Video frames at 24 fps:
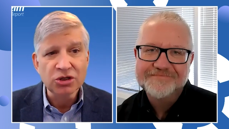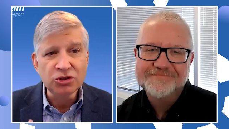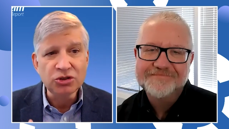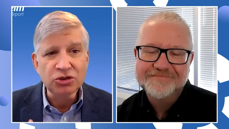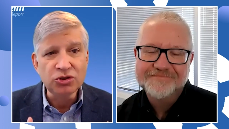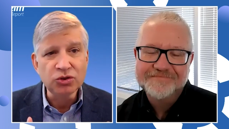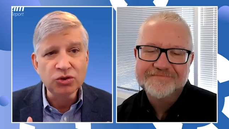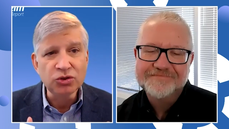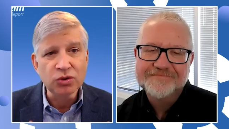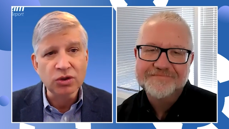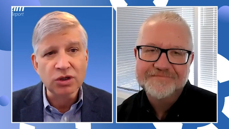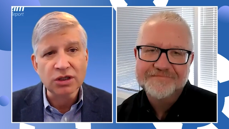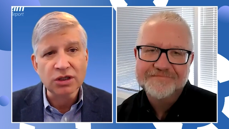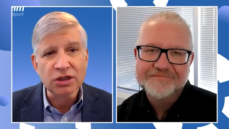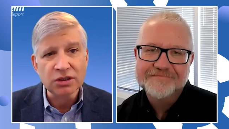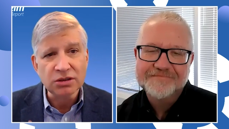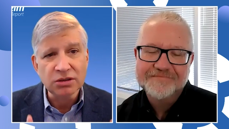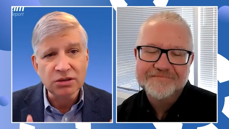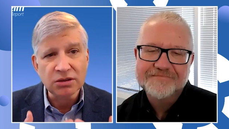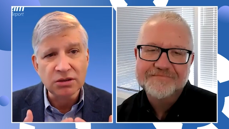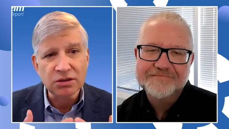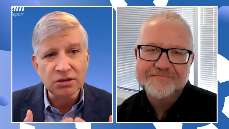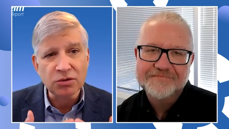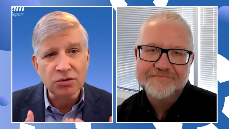Speaker 1: Your
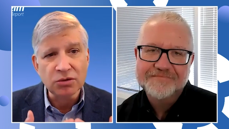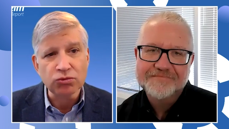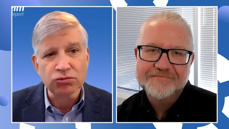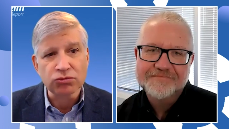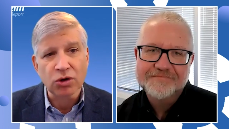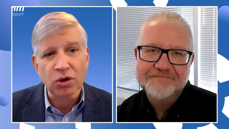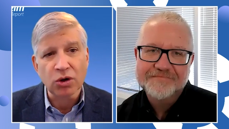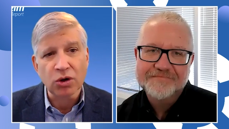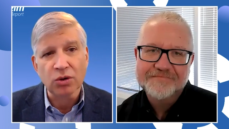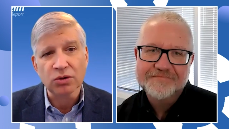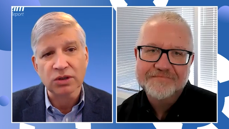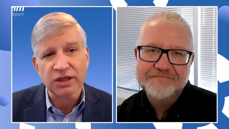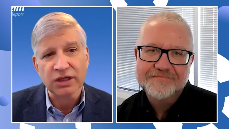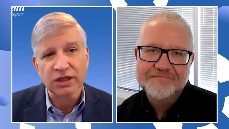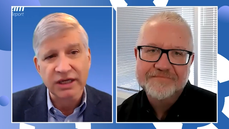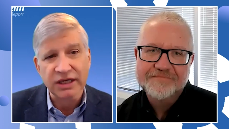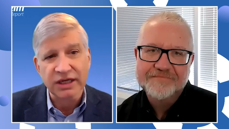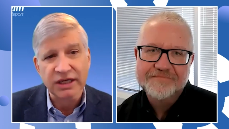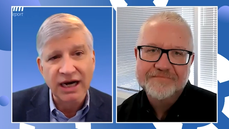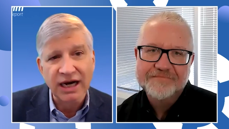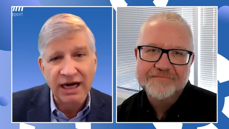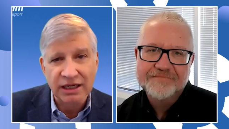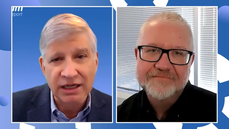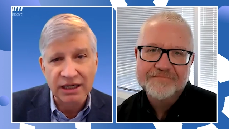role in
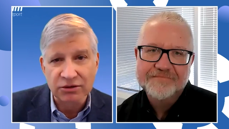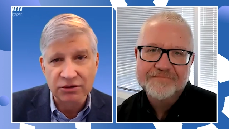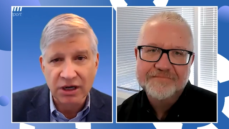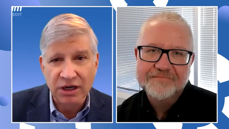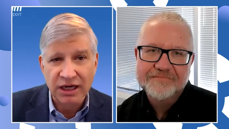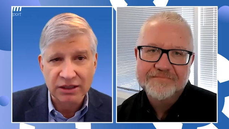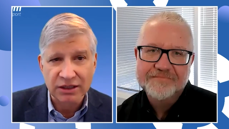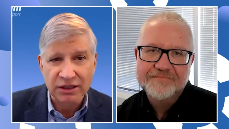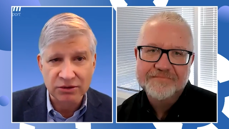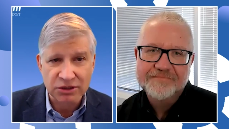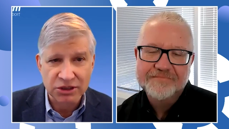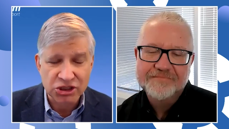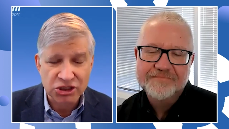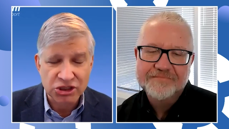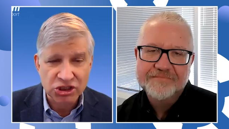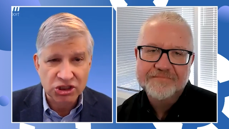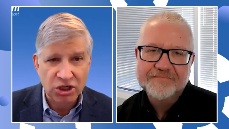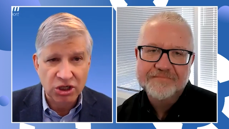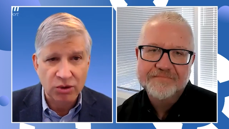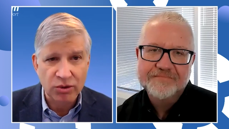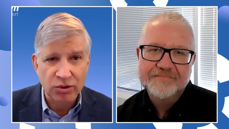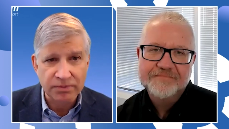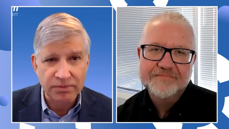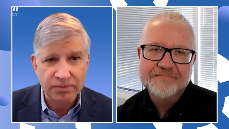Colorado is
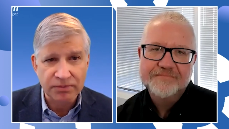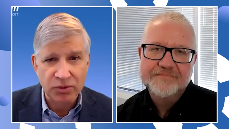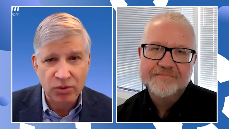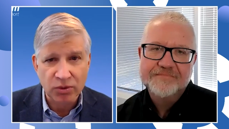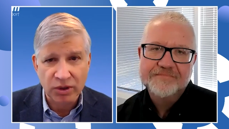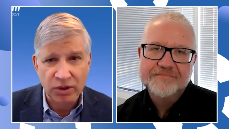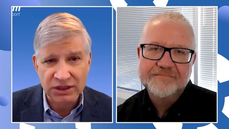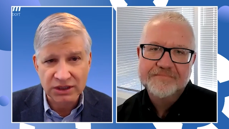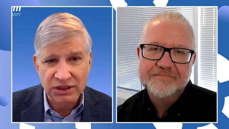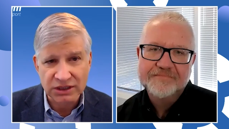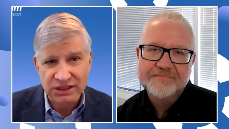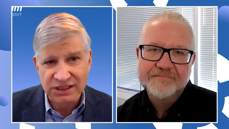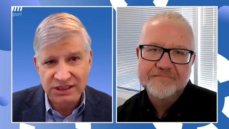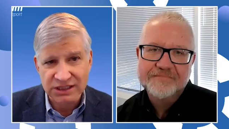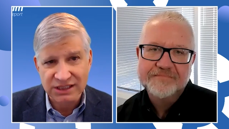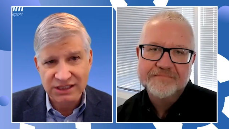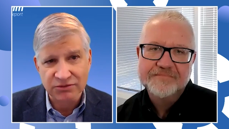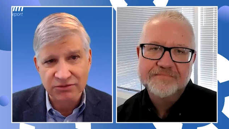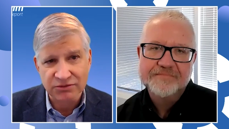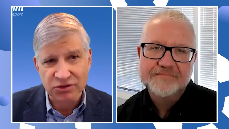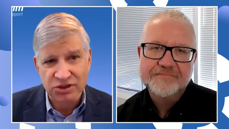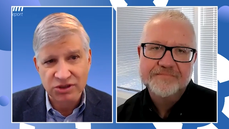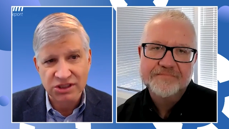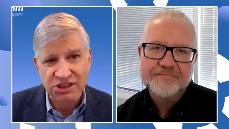so important to
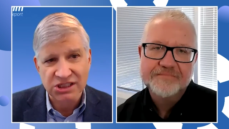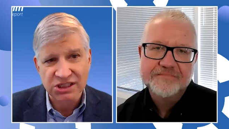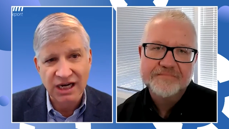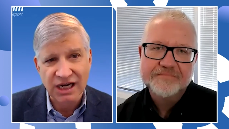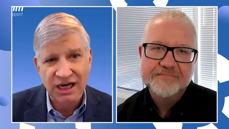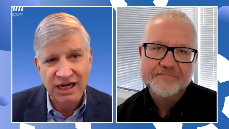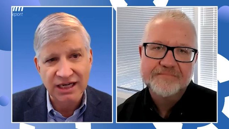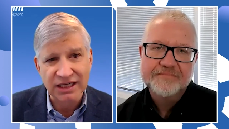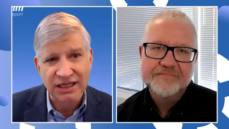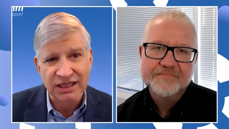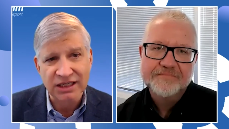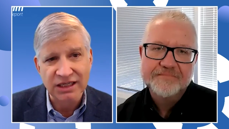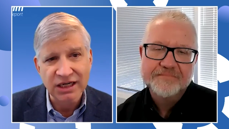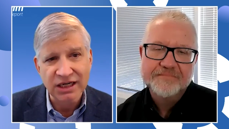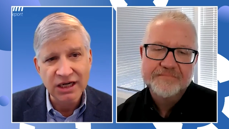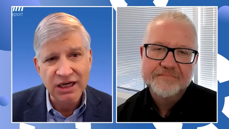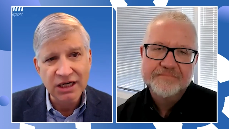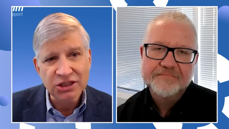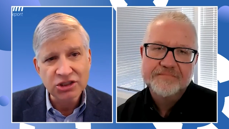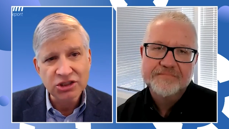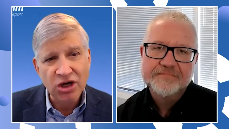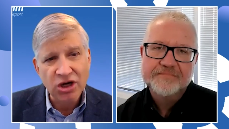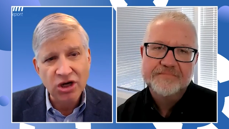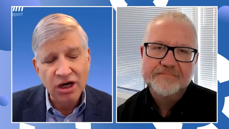civil society.
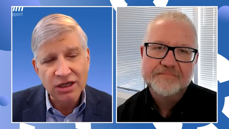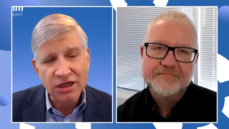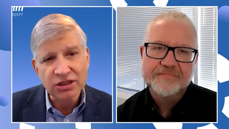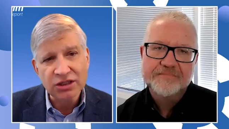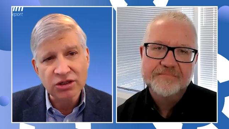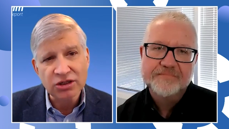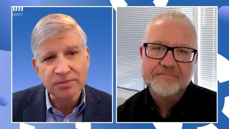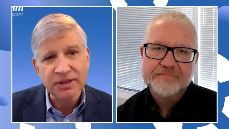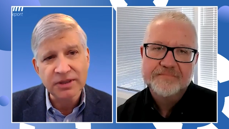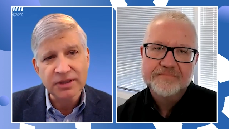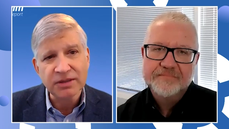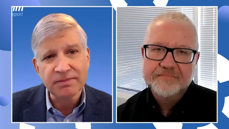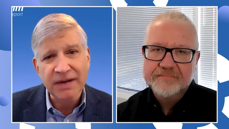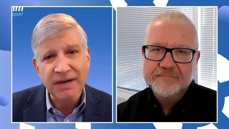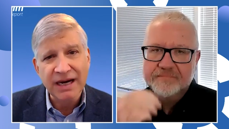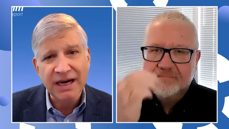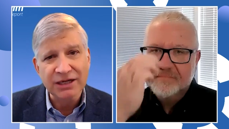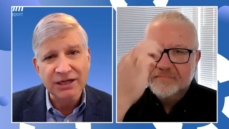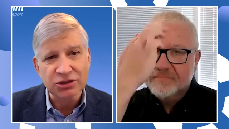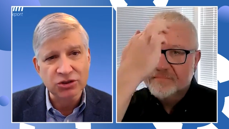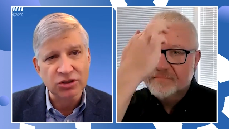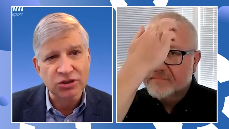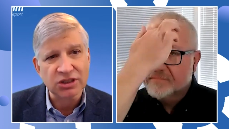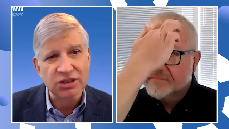Talk a little bit
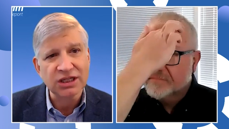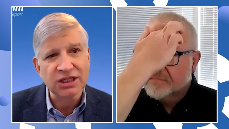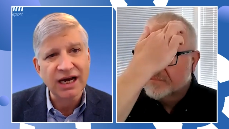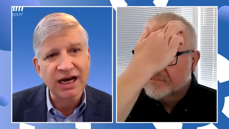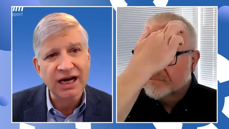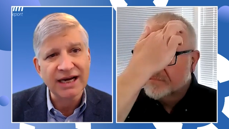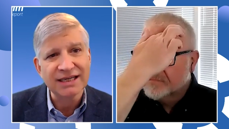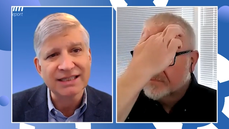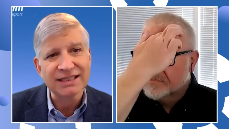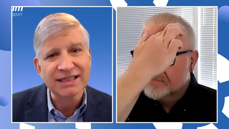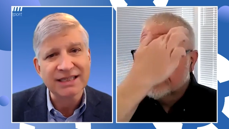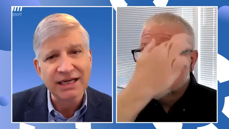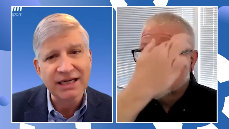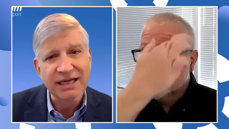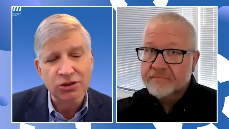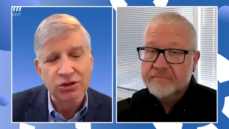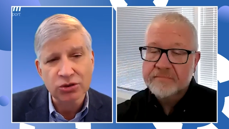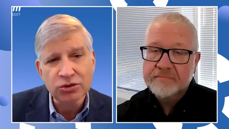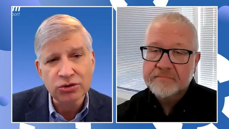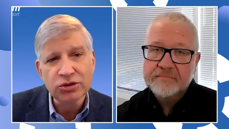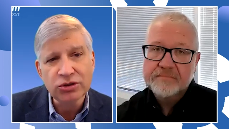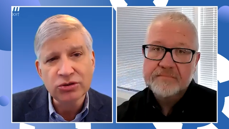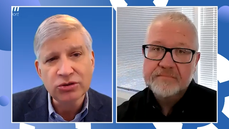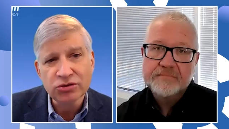about your clientele.
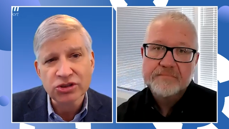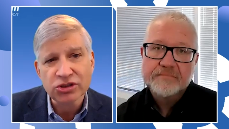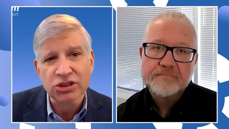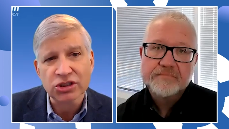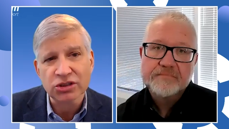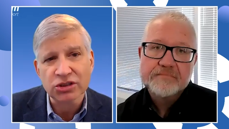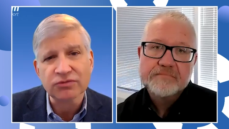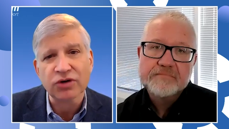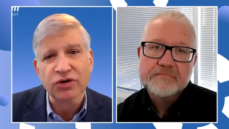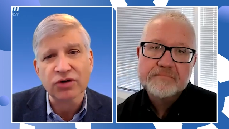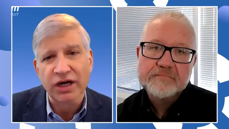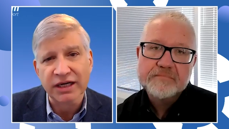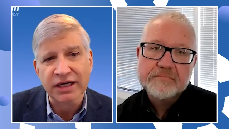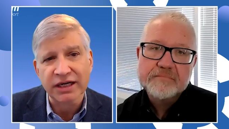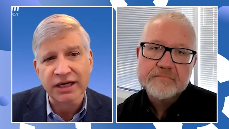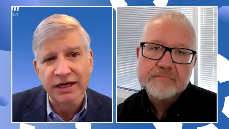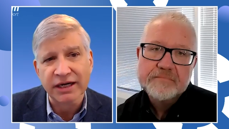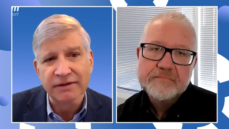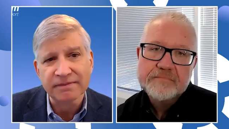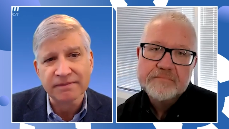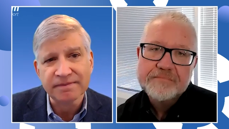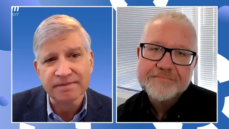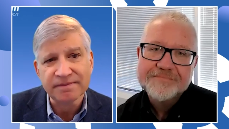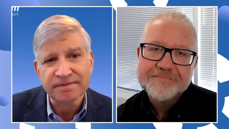Who do you serve right
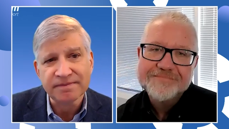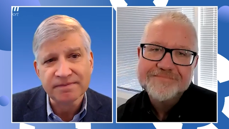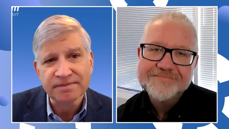now?